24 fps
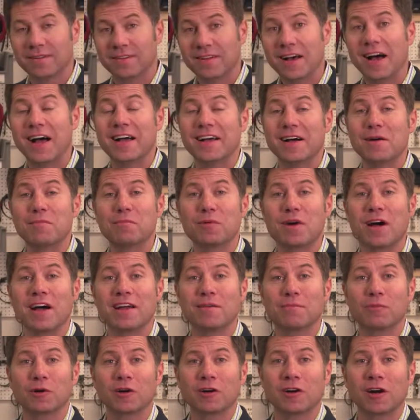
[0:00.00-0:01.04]
Hi, I'm
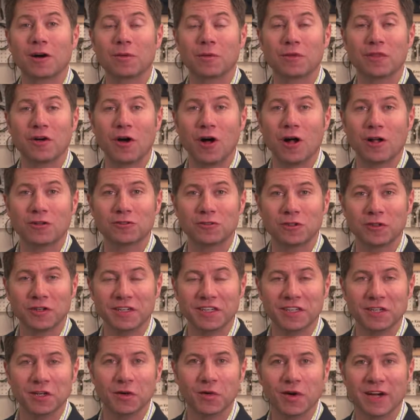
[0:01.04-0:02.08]
Brian Burkhart with
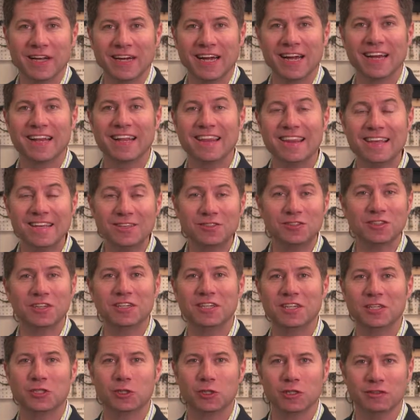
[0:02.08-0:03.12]
AlterEgo, and on this
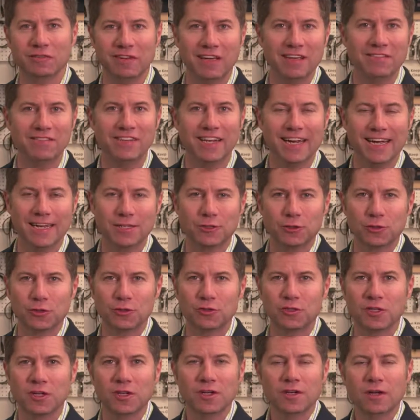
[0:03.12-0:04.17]
edition of AV
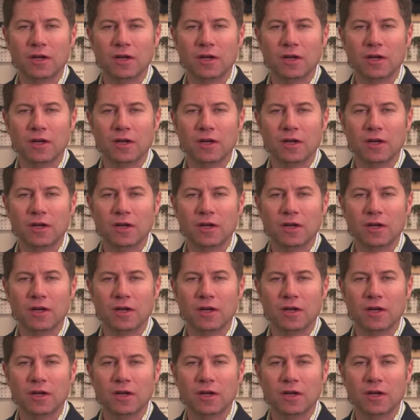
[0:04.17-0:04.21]
Answers,